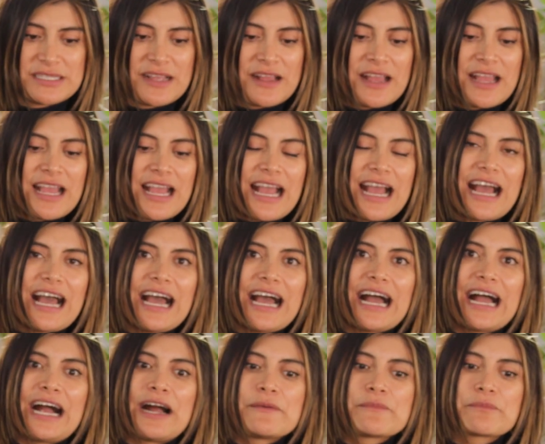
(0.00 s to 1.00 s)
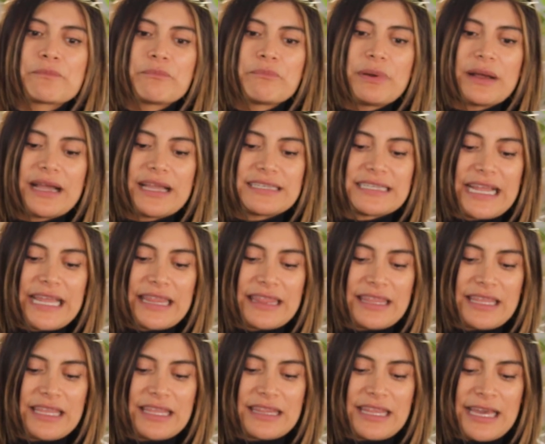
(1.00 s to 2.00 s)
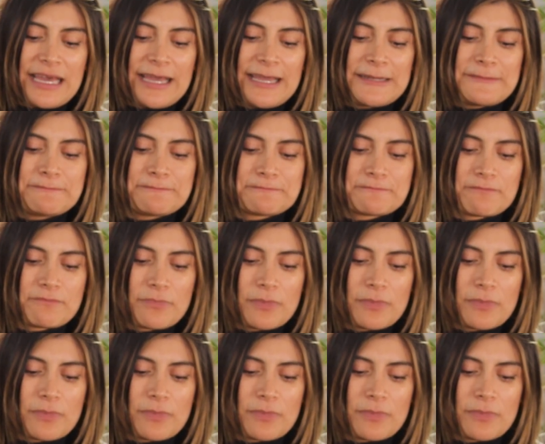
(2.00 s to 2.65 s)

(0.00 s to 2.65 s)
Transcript: But I think that